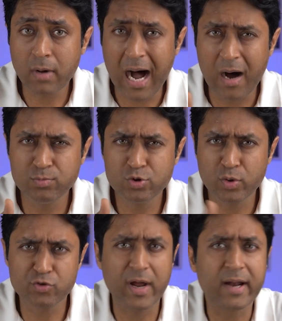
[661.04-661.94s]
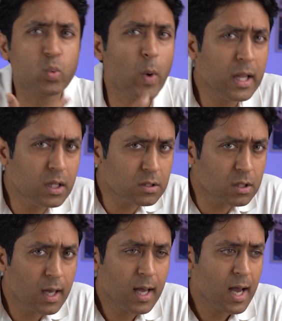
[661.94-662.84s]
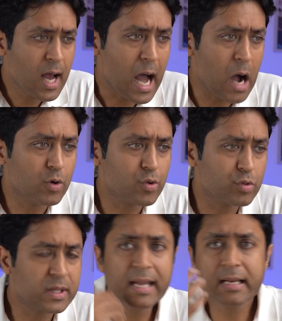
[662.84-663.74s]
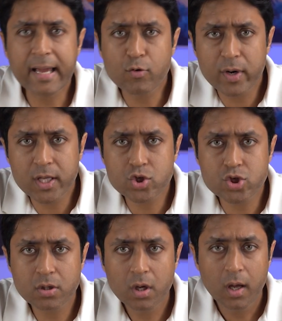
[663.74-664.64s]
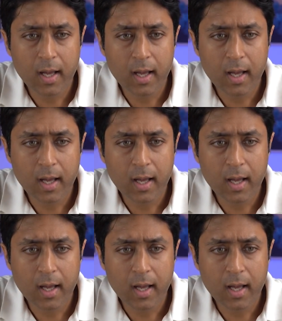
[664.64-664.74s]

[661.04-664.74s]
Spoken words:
how to attract wealth, how to think like rich,